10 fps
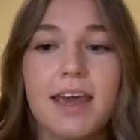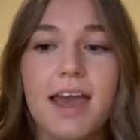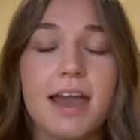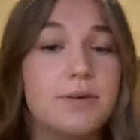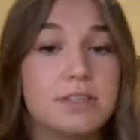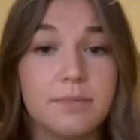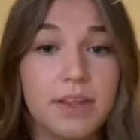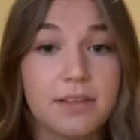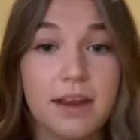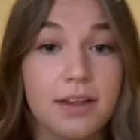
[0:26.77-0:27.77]
it was
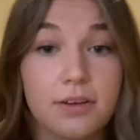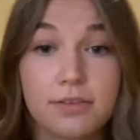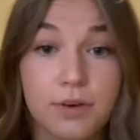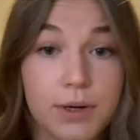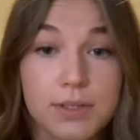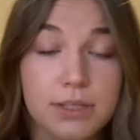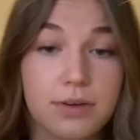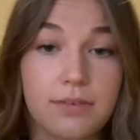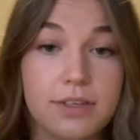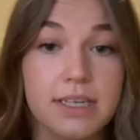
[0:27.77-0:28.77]
something that I looked forward to
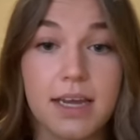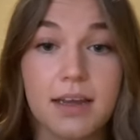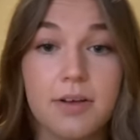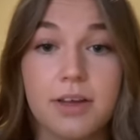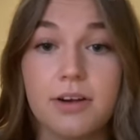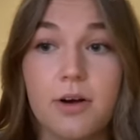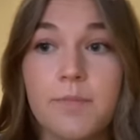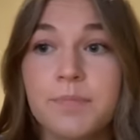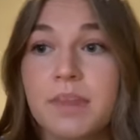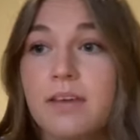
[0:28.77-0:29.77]
every day, you know.
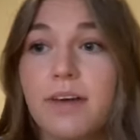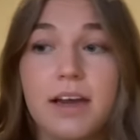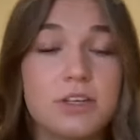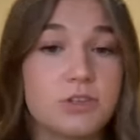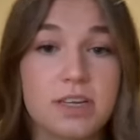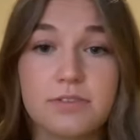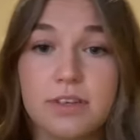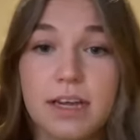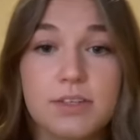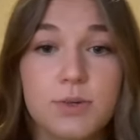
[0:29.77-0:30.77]
If I had a stressful
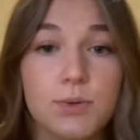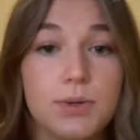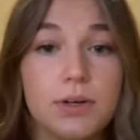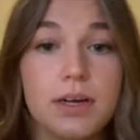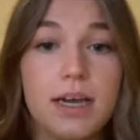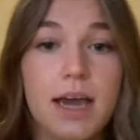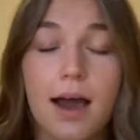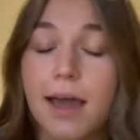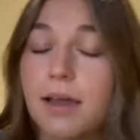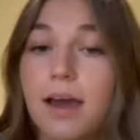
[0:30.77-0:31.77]
day at school,
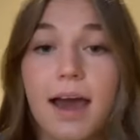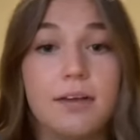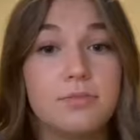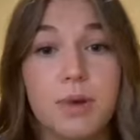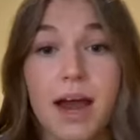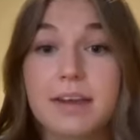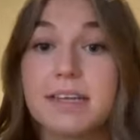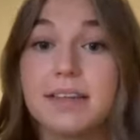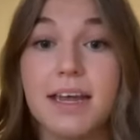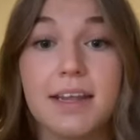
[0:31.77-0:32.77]
I had practice
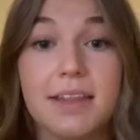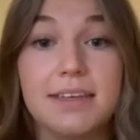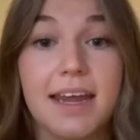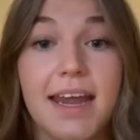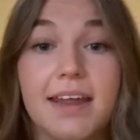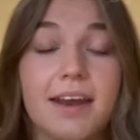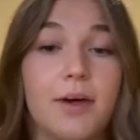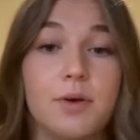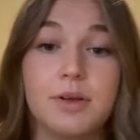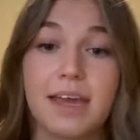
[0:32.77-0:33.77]
at the end of the day and
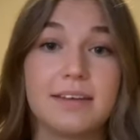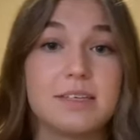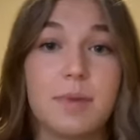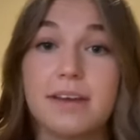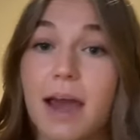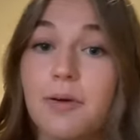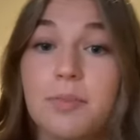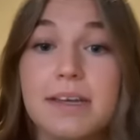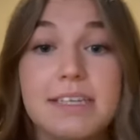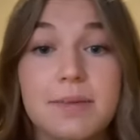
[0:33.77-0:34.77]
I would get to spend time with
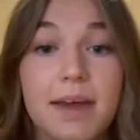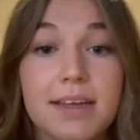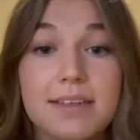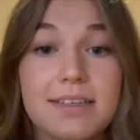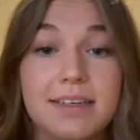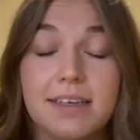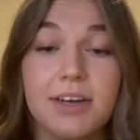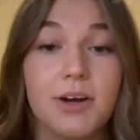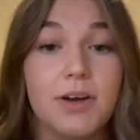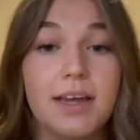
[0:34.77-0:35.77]
my teammates and you know